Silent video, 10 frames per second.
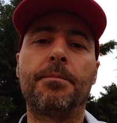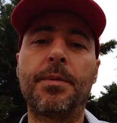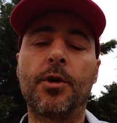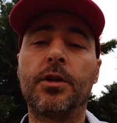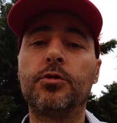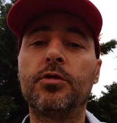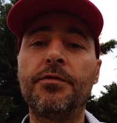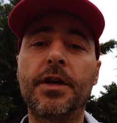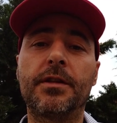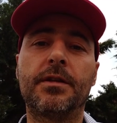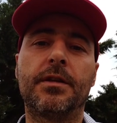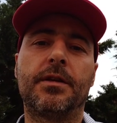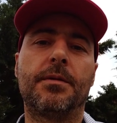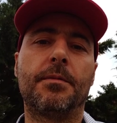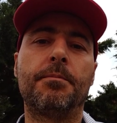people into different
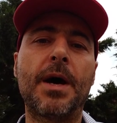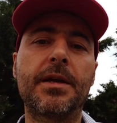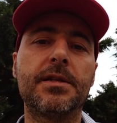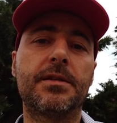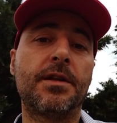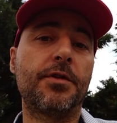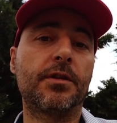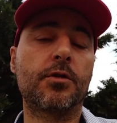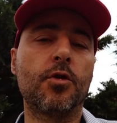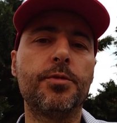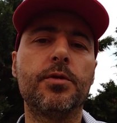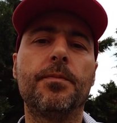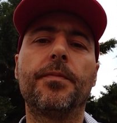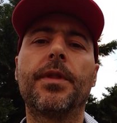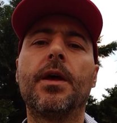buckets, different groups,
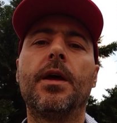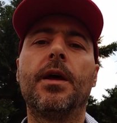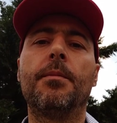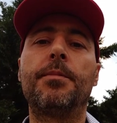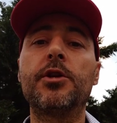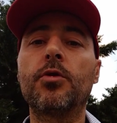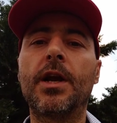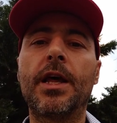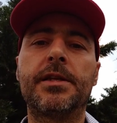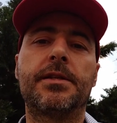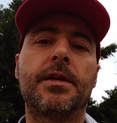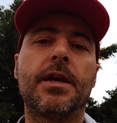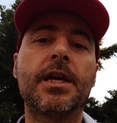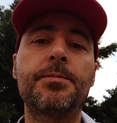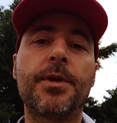personalize
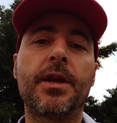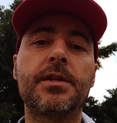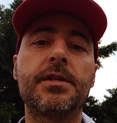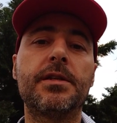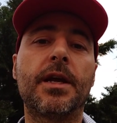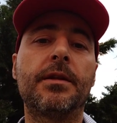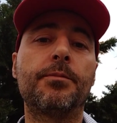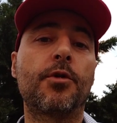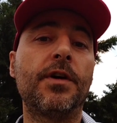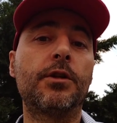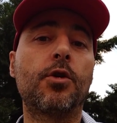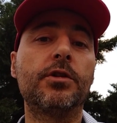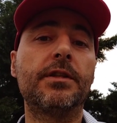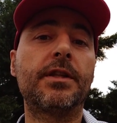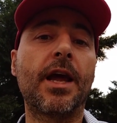experiences and provide
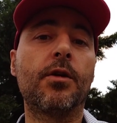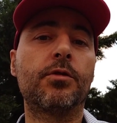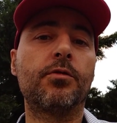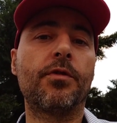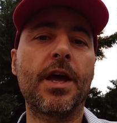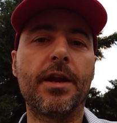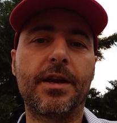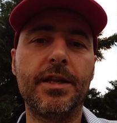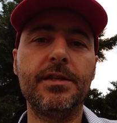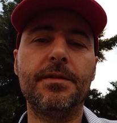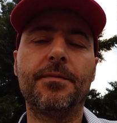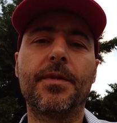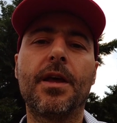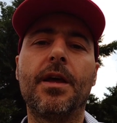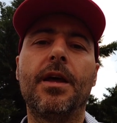content tailored to their needs,
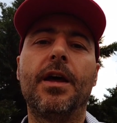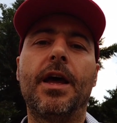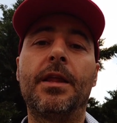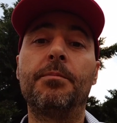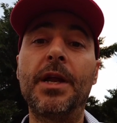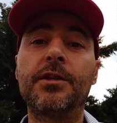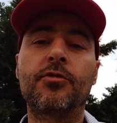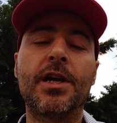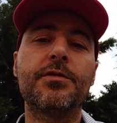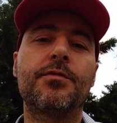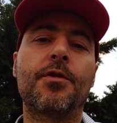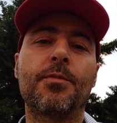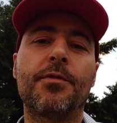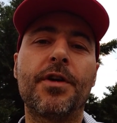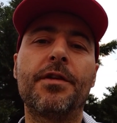and build trust
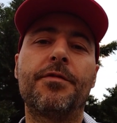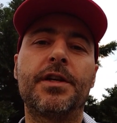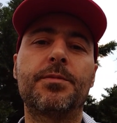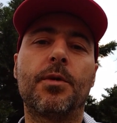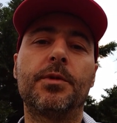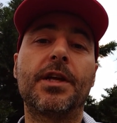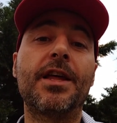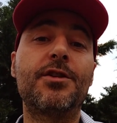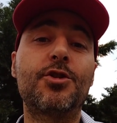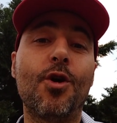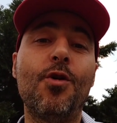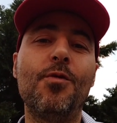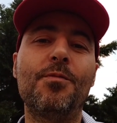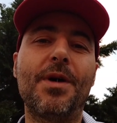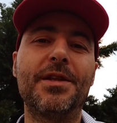from the very first moment, and so
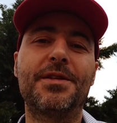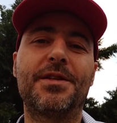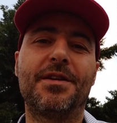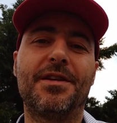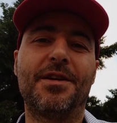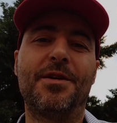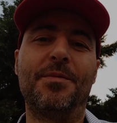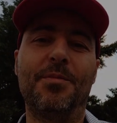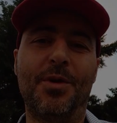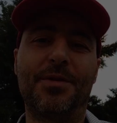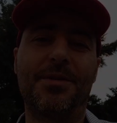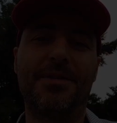much more.